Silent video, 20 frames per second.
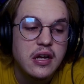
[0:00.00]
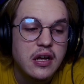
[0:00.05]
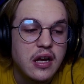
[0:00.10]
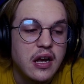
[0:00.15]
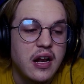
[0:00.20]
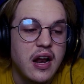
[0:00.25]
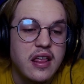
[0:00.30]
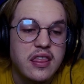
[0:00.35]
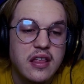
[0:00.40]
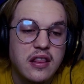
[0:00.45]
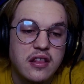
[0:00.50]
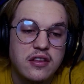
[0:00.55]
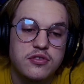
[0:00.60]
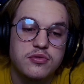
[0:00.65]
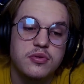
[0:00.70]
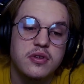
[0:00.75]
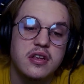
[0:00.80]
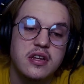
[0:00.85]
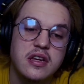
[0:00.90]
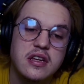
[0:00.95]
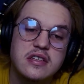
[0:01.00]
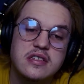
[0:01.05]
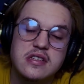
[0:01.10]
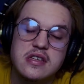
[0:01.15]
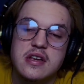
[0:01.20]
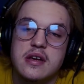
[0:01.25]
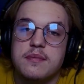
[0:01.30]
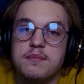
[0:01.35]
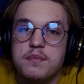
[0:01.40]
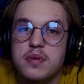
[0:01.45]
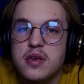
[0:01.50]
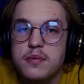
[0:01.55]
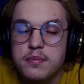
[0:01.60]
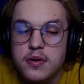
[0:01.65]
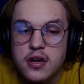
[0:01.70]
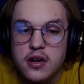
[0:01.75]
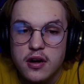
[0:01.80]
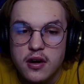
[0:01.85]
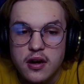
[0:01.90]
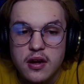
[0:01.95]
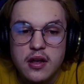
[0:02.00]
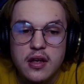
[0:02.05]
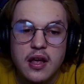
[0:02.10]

And I think this really needs to be bigger.